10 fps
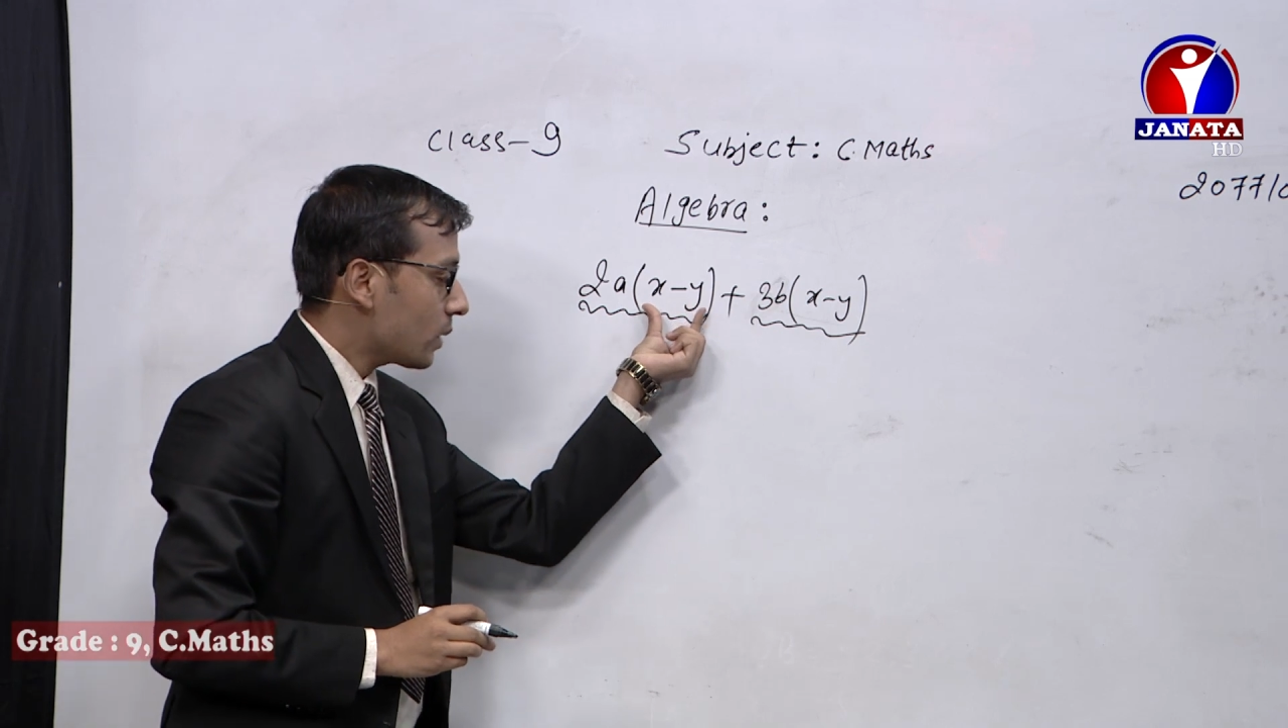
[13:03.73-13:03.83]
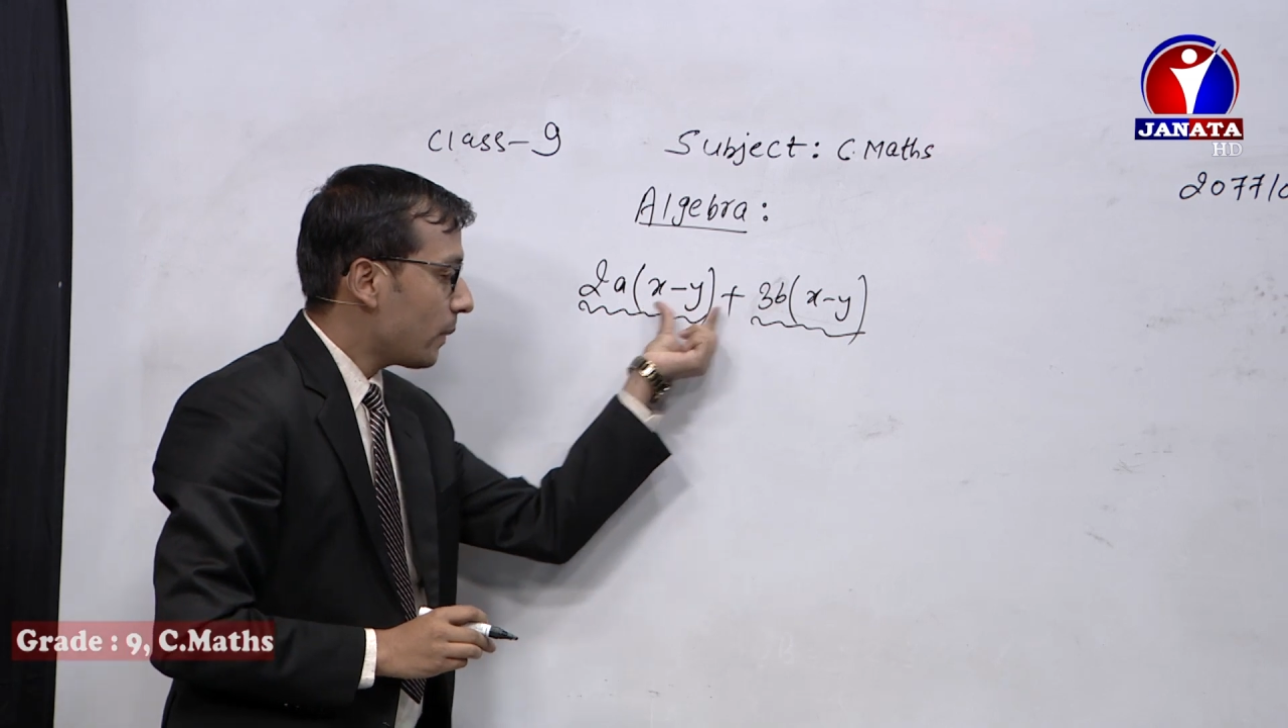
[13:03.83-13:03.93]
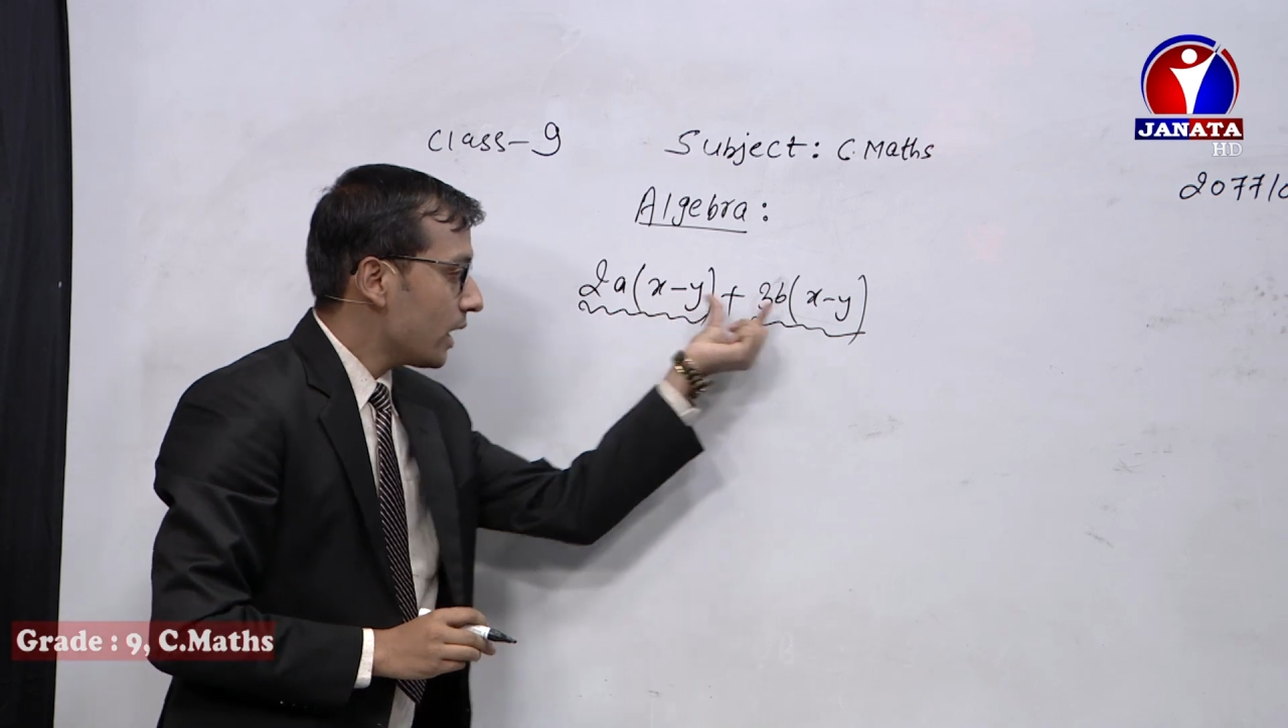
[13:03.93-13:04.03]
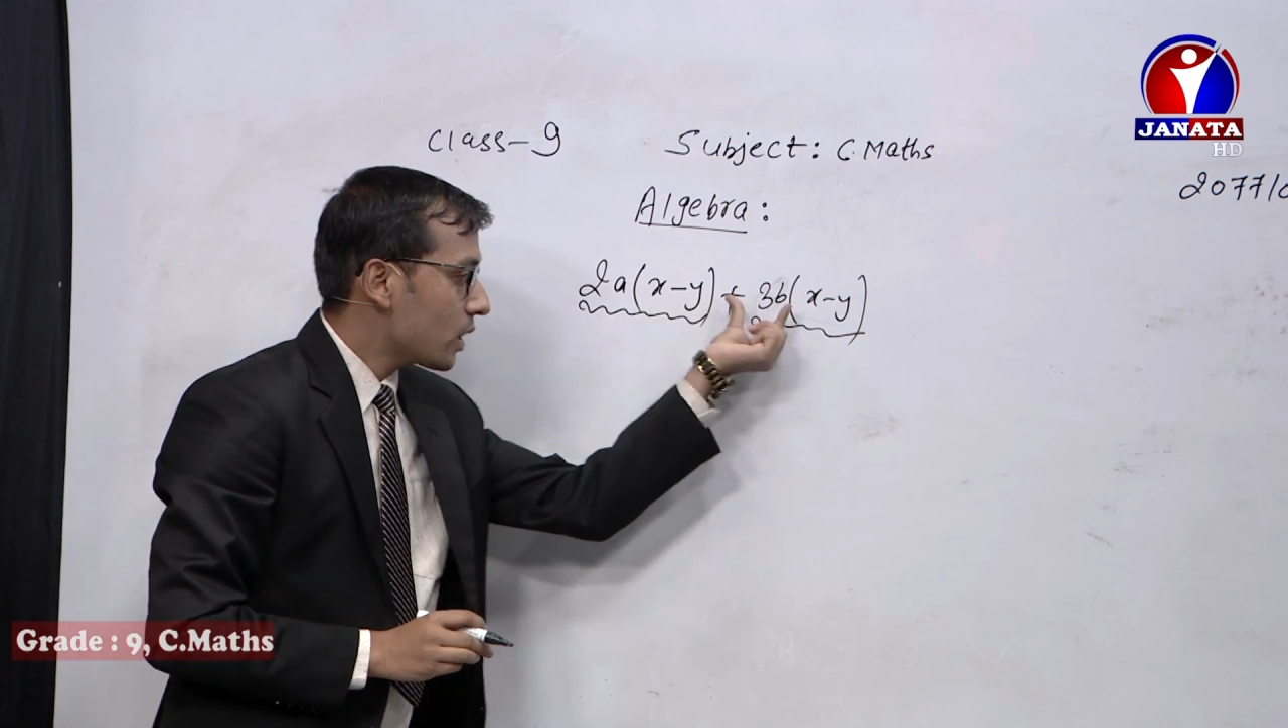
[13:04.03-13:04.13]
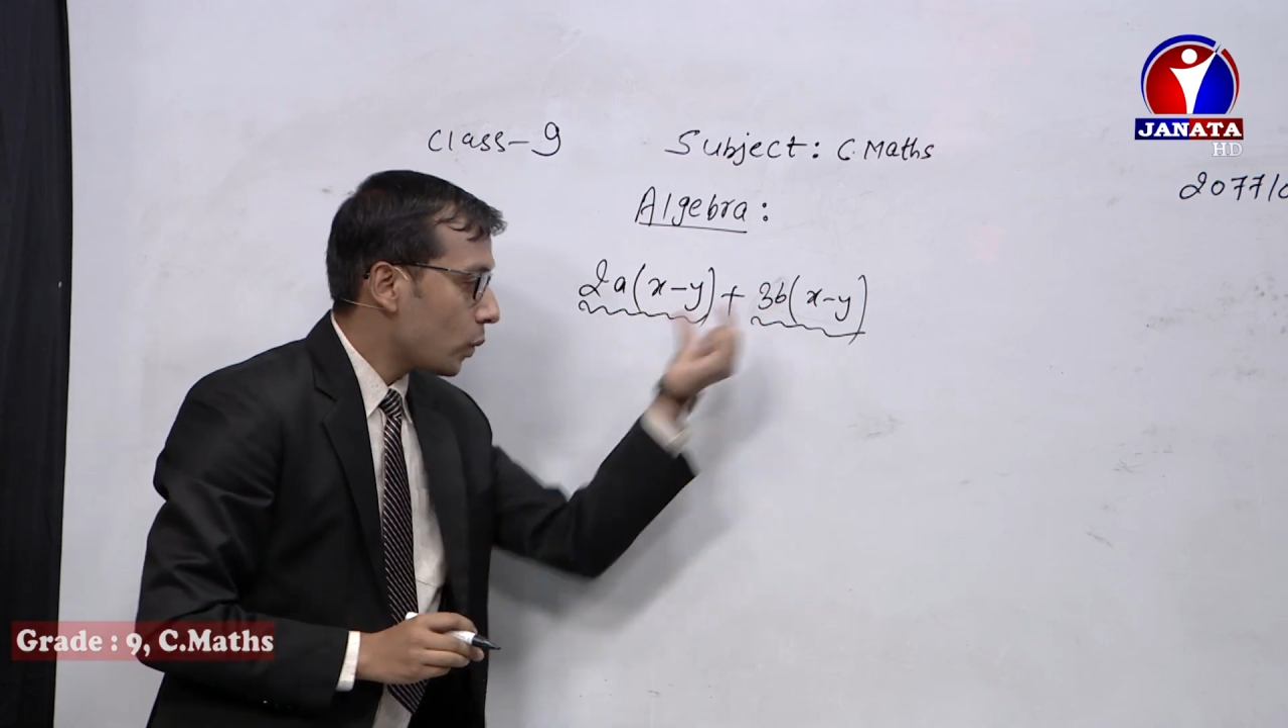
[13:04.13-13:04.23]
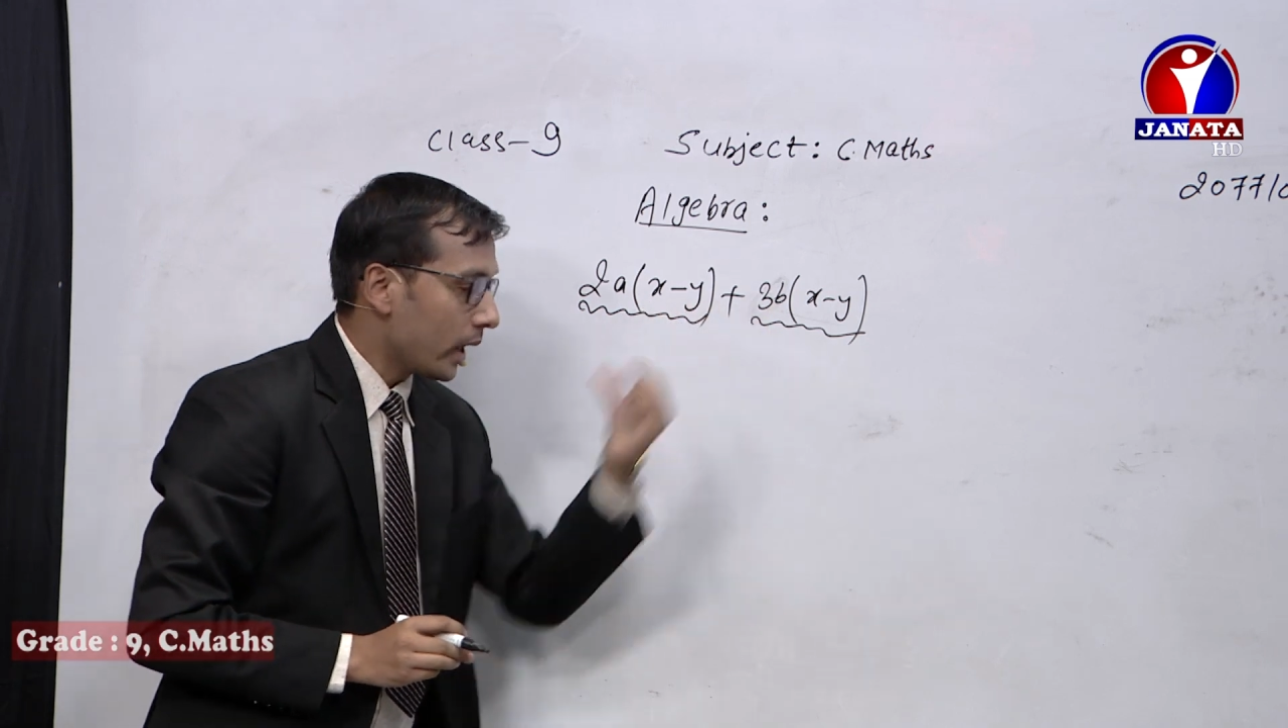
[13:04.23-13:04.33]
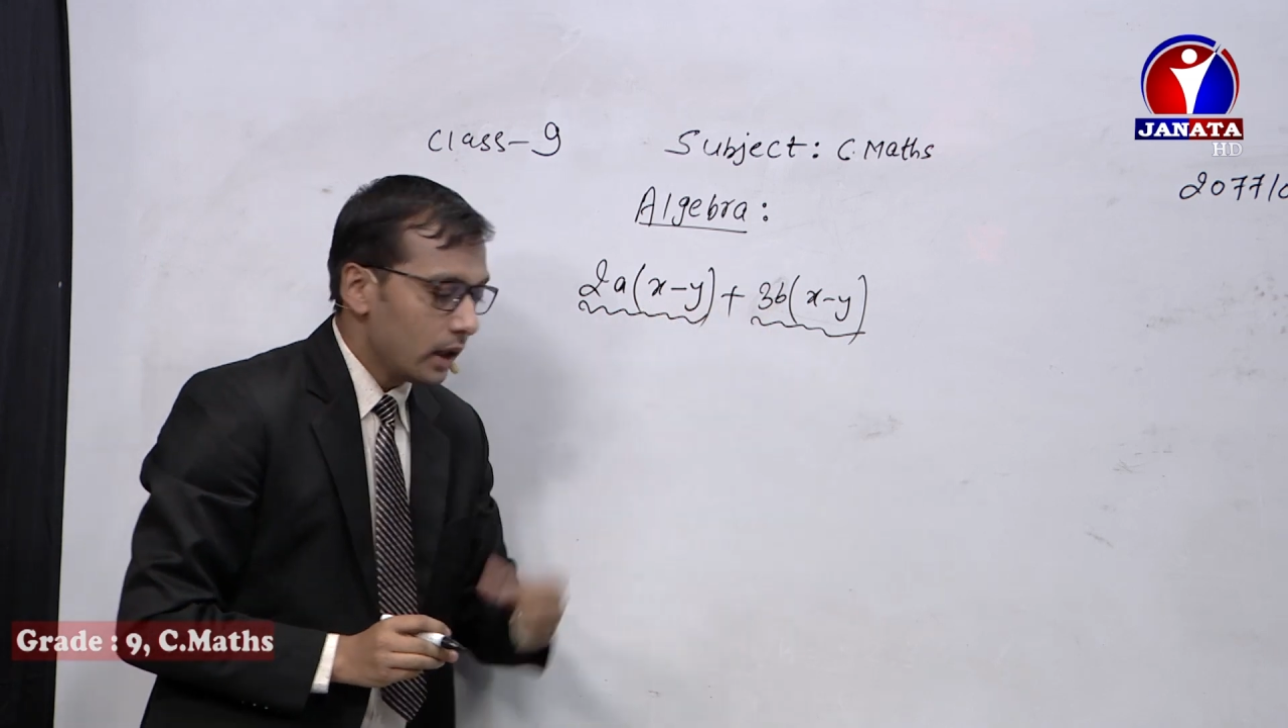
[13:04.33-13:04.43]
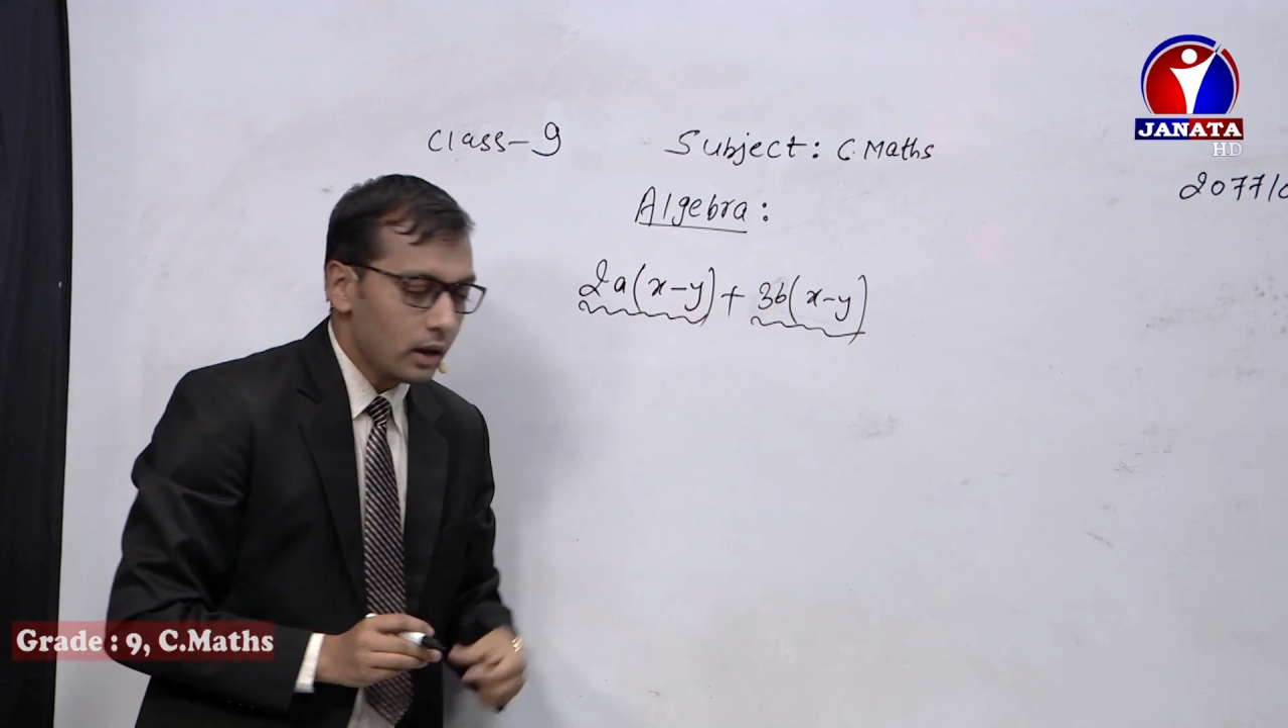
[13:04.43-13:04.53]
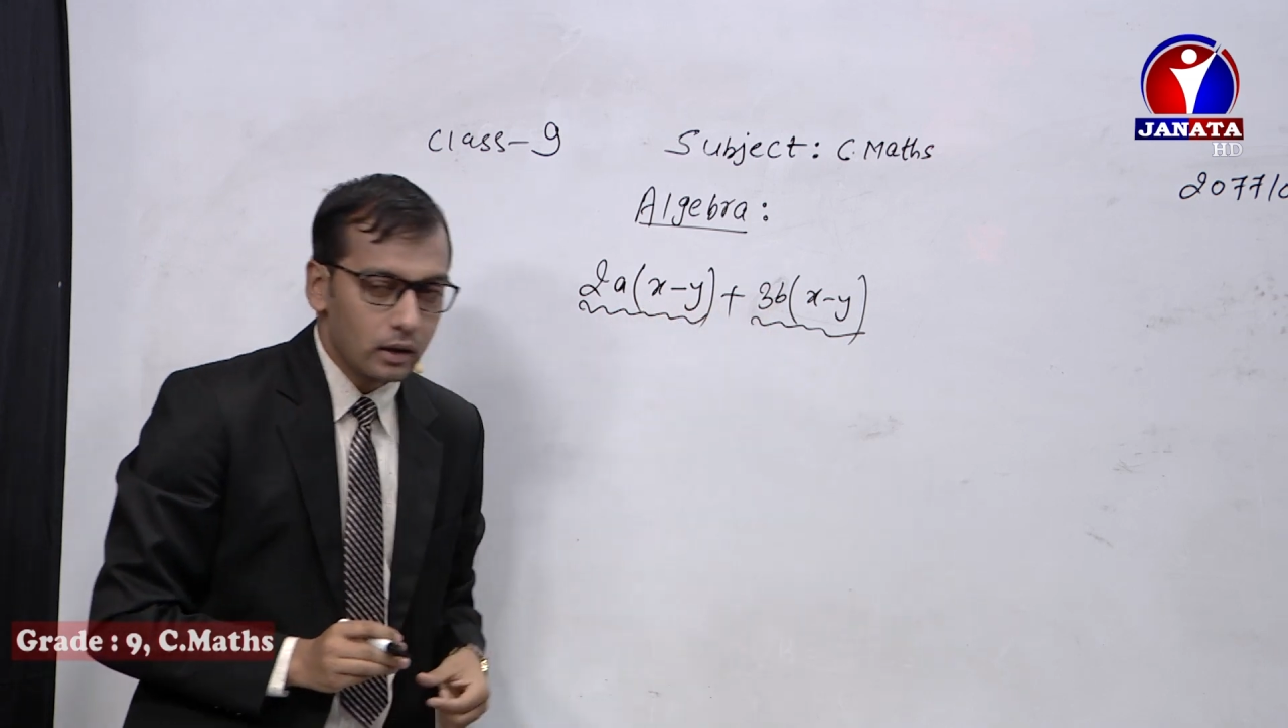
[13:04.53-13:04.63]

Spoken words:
minus y